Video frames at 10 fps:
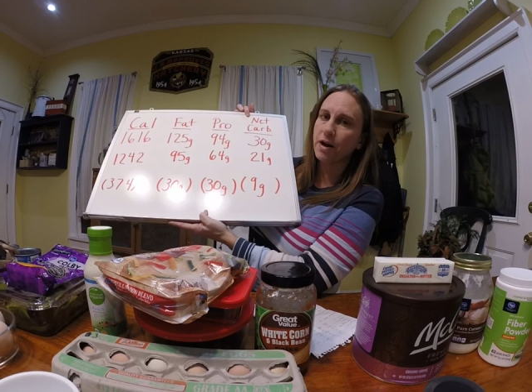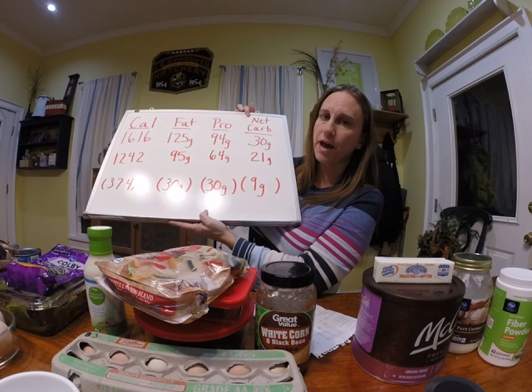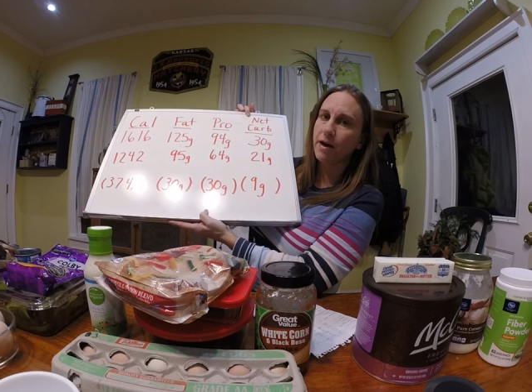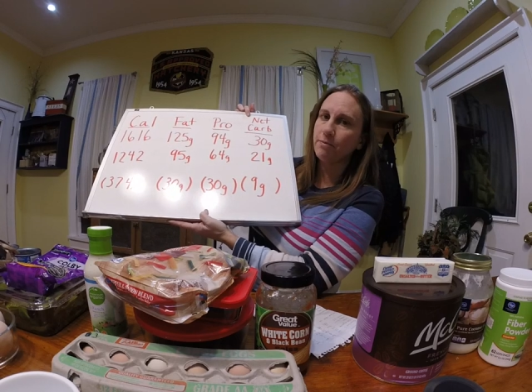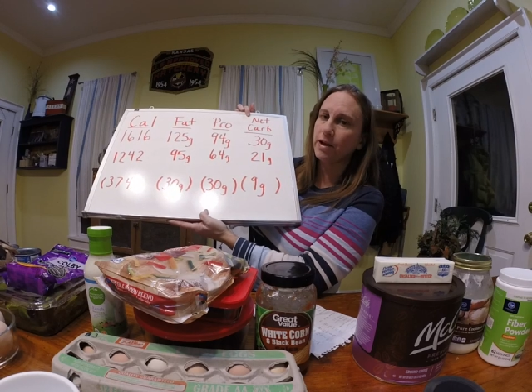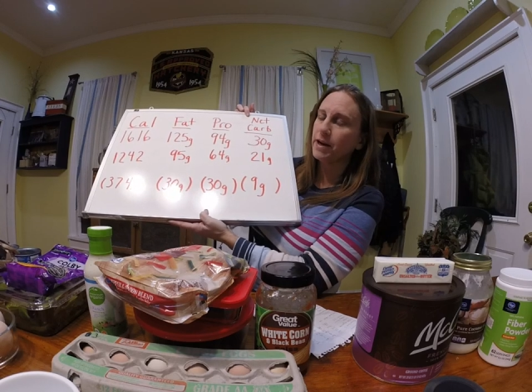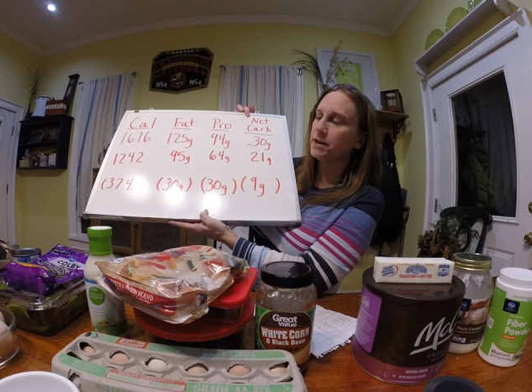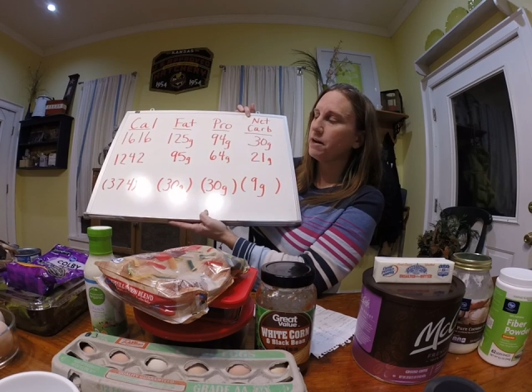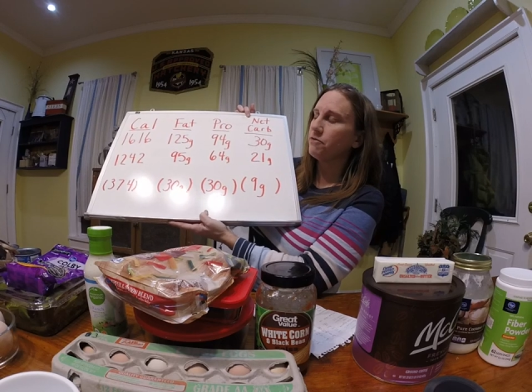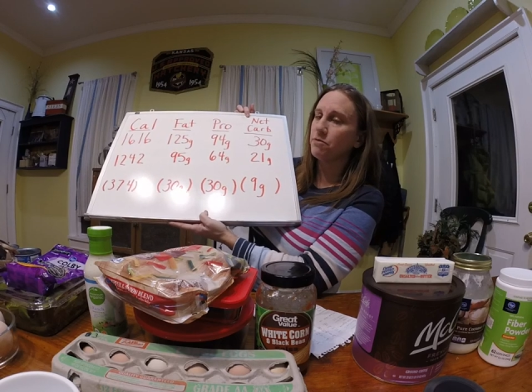what I have
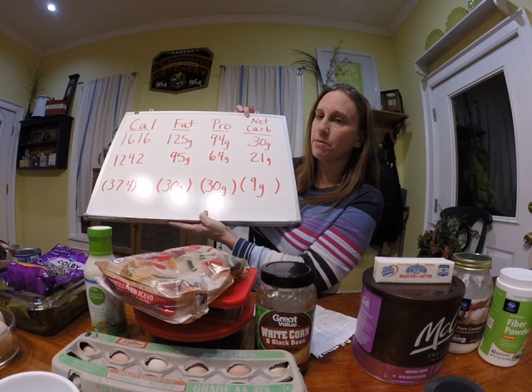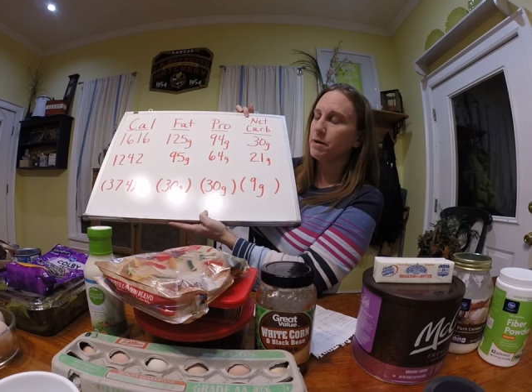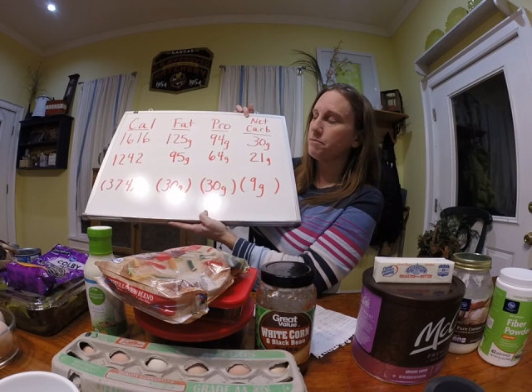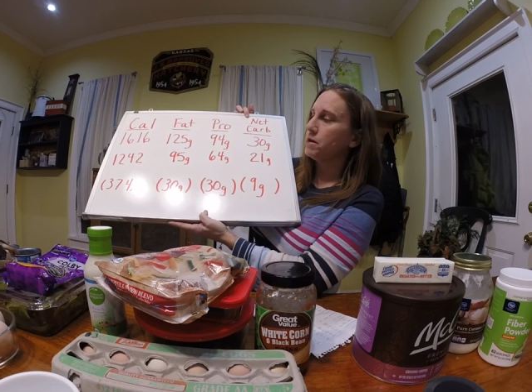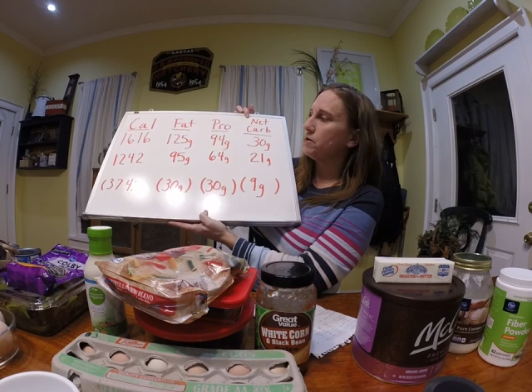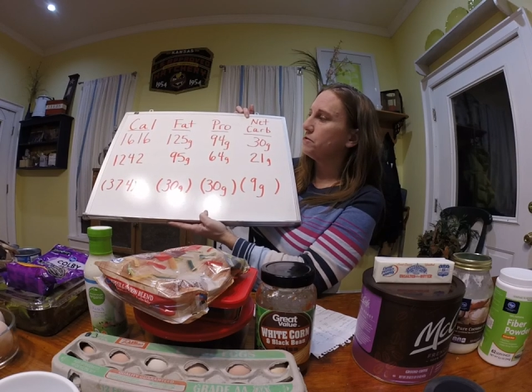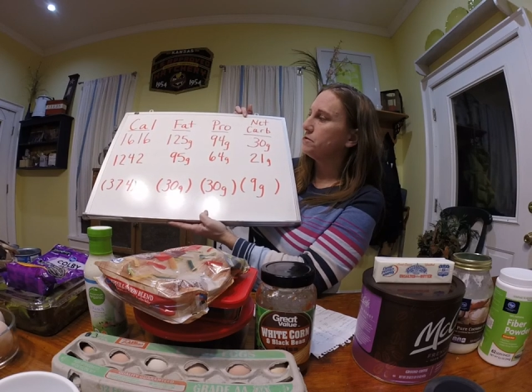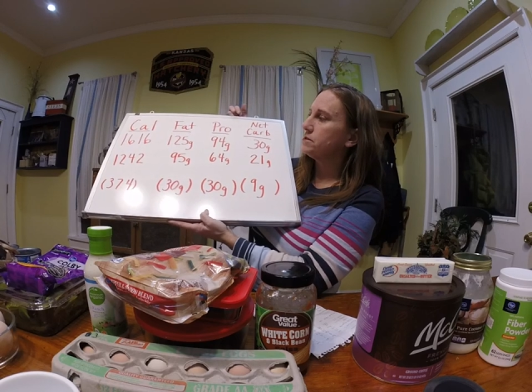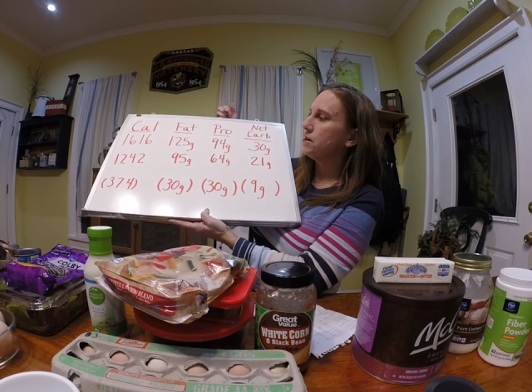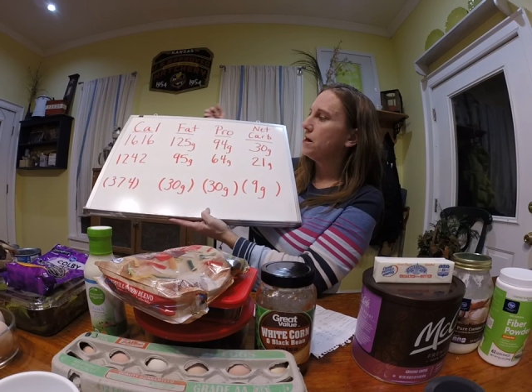planned out for my
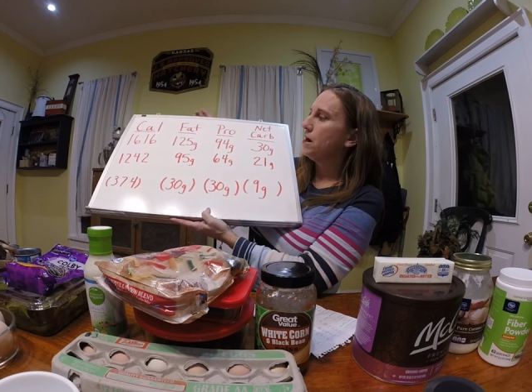meals,